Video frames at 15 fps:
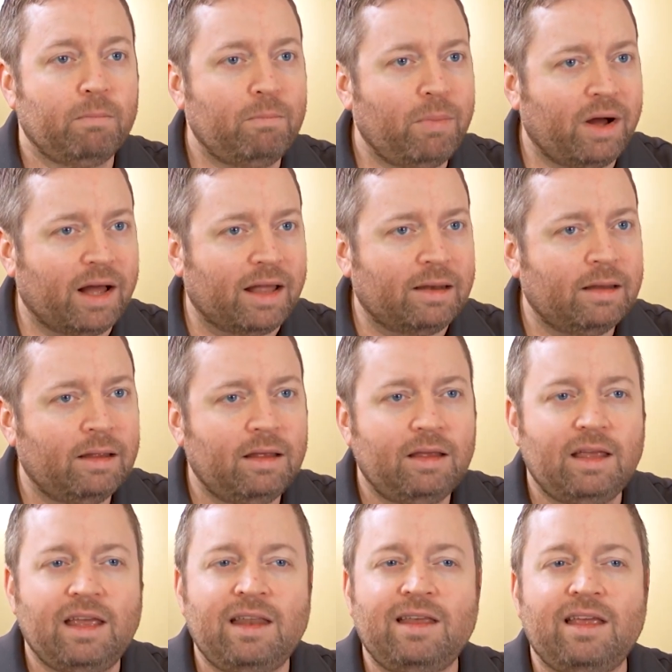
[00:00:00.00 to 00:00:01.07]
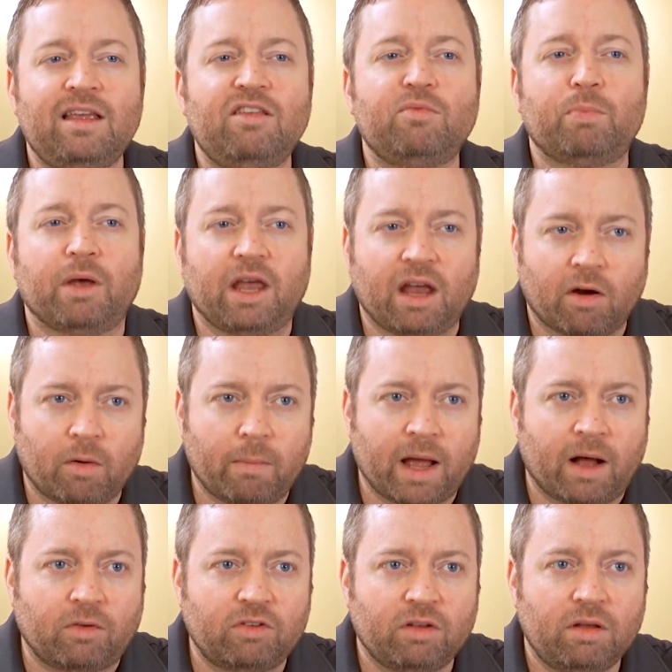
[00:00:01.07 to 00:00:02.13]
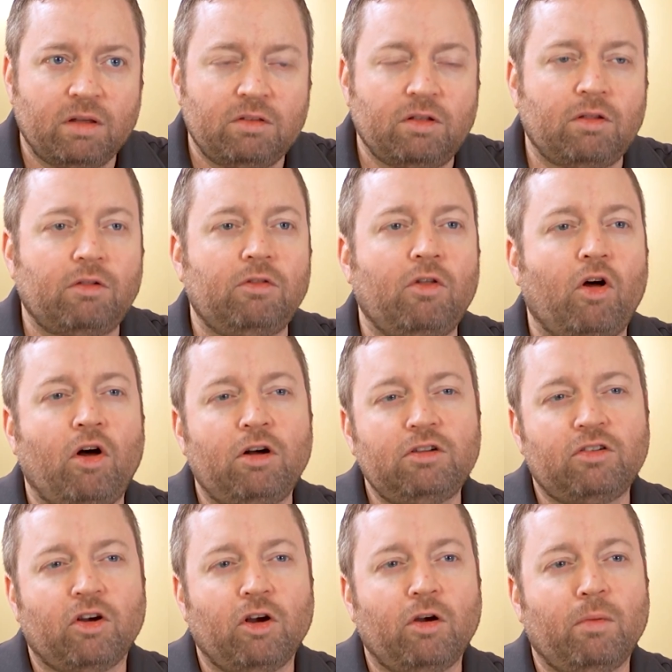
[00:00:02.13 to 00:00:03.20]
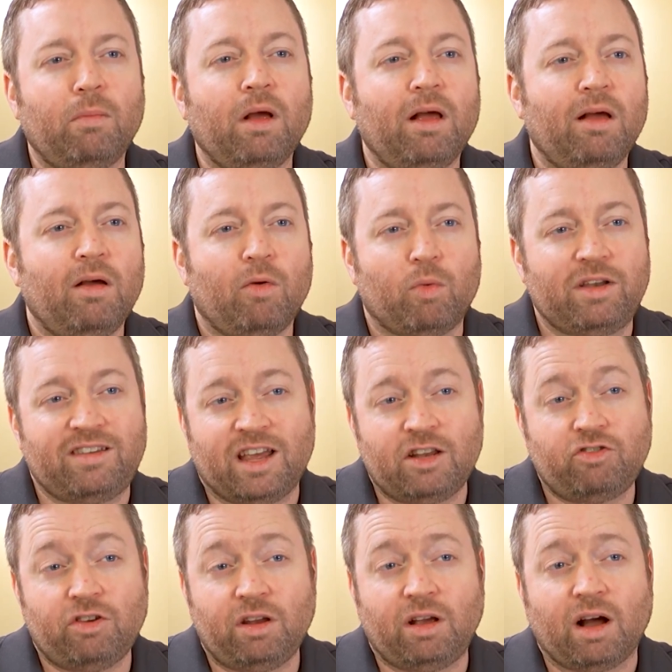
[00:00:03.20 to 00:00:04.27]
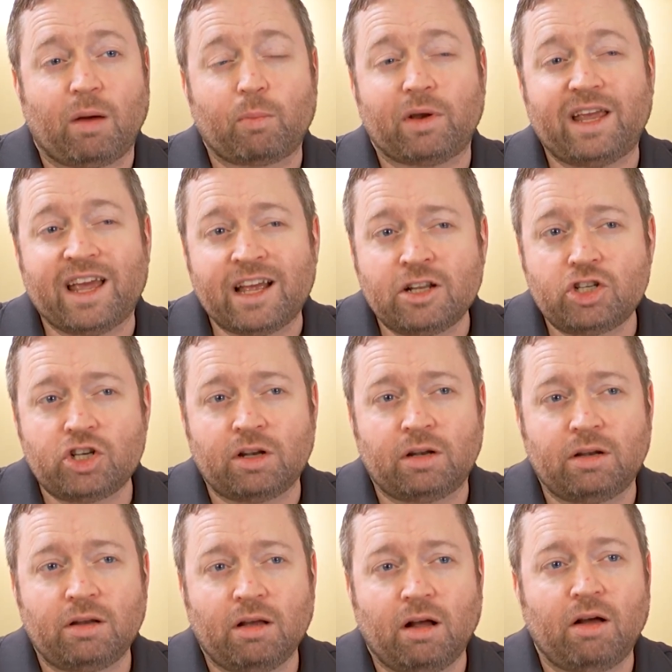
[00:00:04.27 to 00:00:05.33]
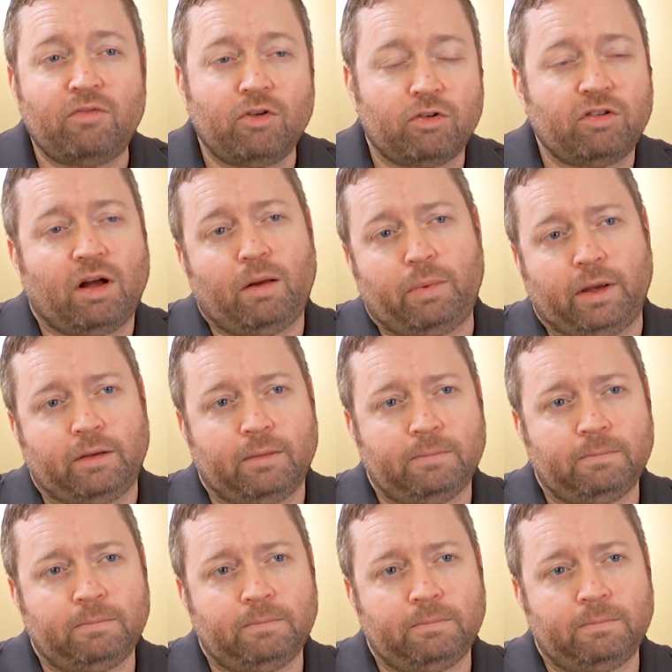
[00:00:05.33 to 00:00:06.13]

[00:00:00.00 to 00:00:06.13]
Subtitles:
But it is paramount to the long-term retention and comprehension of your topic.